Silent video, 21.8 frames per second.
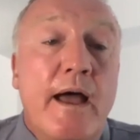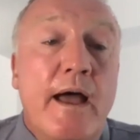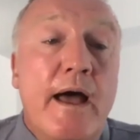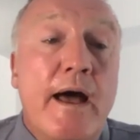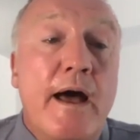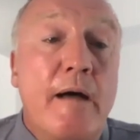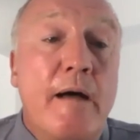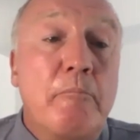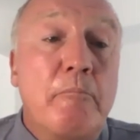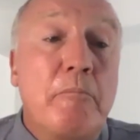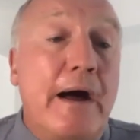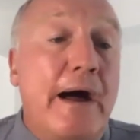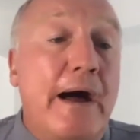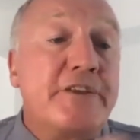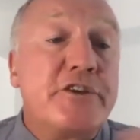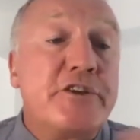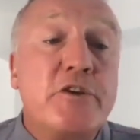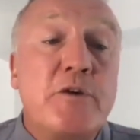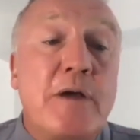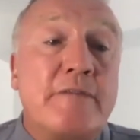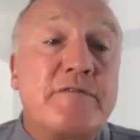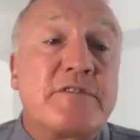I
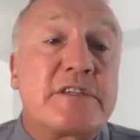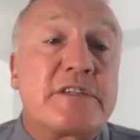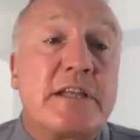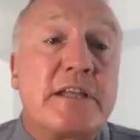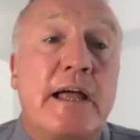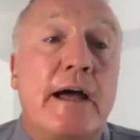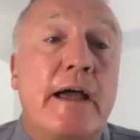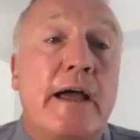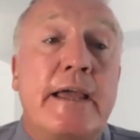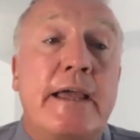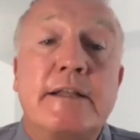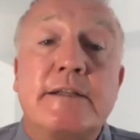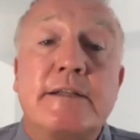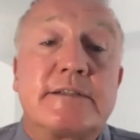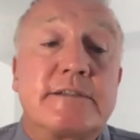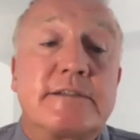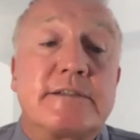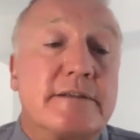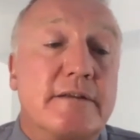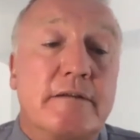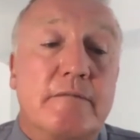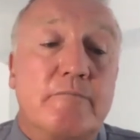do have
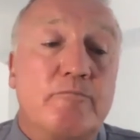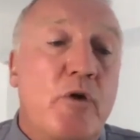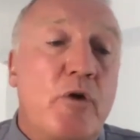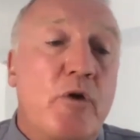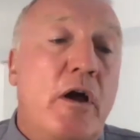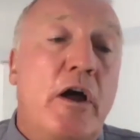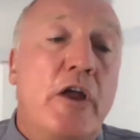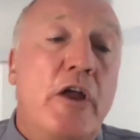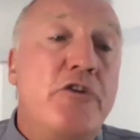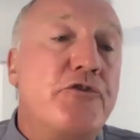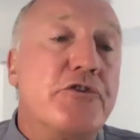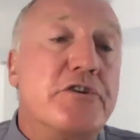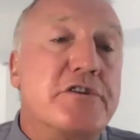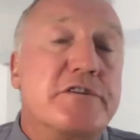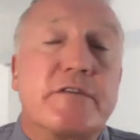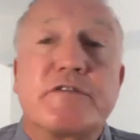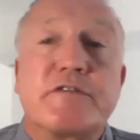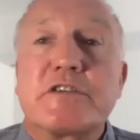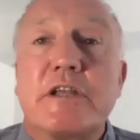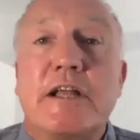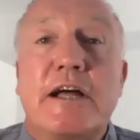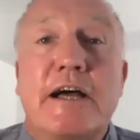slides hundreds
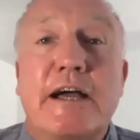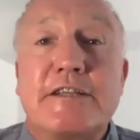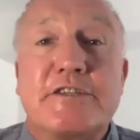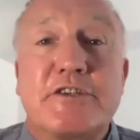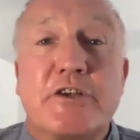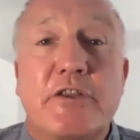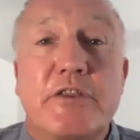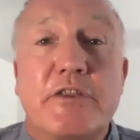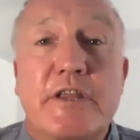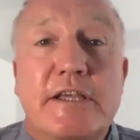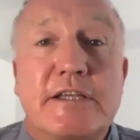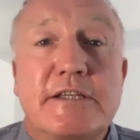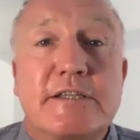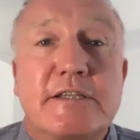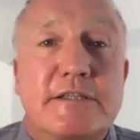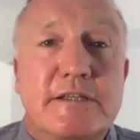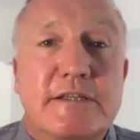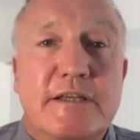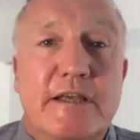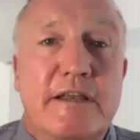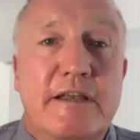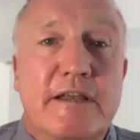of slides on
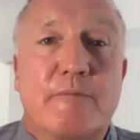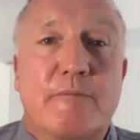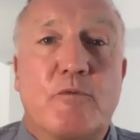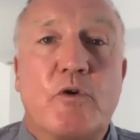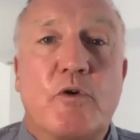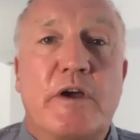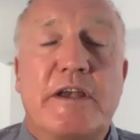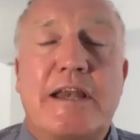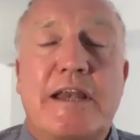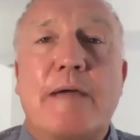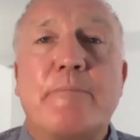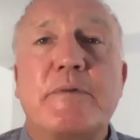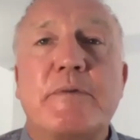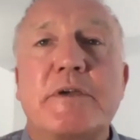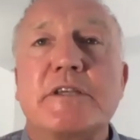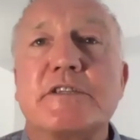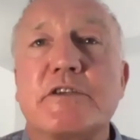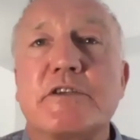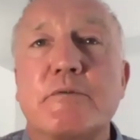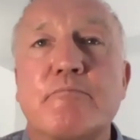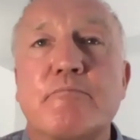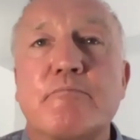this, and I'm quite happy
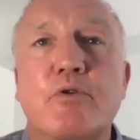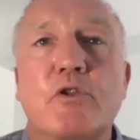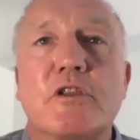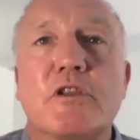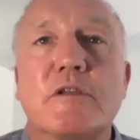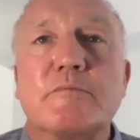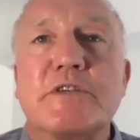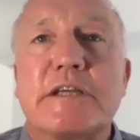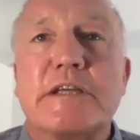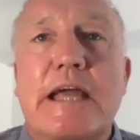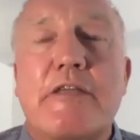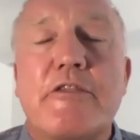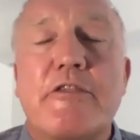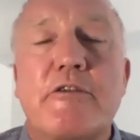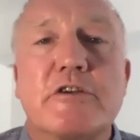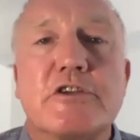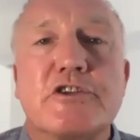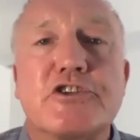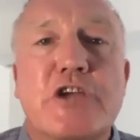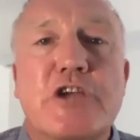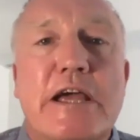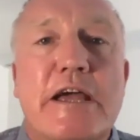to pull them together
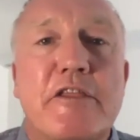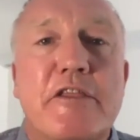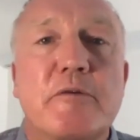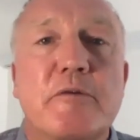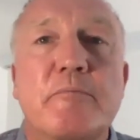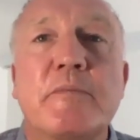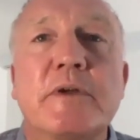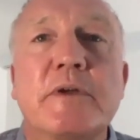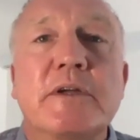and share them